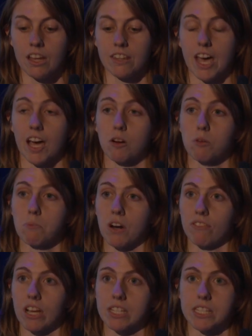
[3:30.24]
The adult
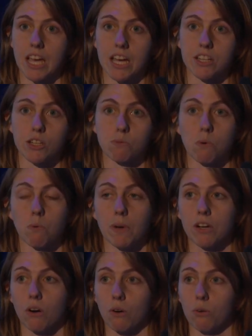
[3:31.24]
butterfly stage is what we
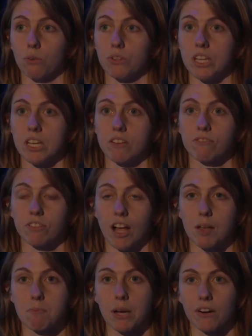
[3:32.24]
call the
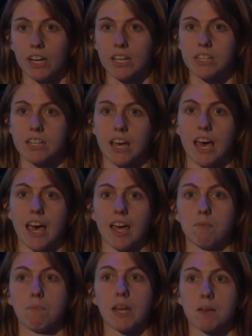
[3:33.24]
flight period,
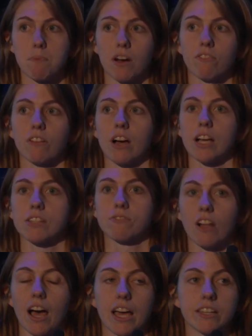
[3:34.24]
and many butterflies
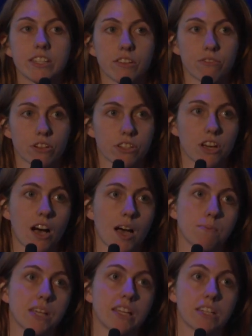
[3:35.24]
fly at different
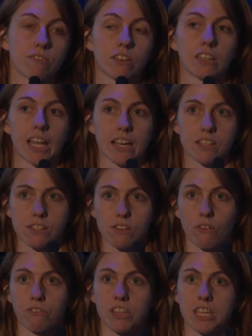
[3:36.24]
times and different lengths
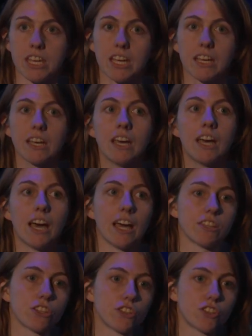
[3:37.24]
of the year, and
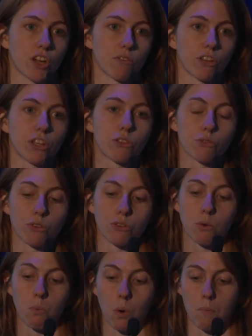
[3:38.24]
this is generally through
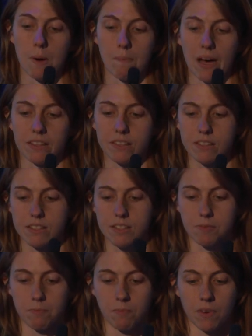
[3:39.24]
the warmer
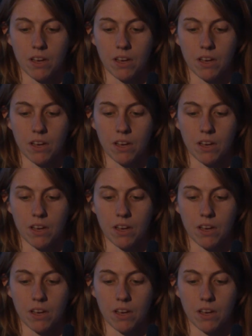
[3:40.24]
months.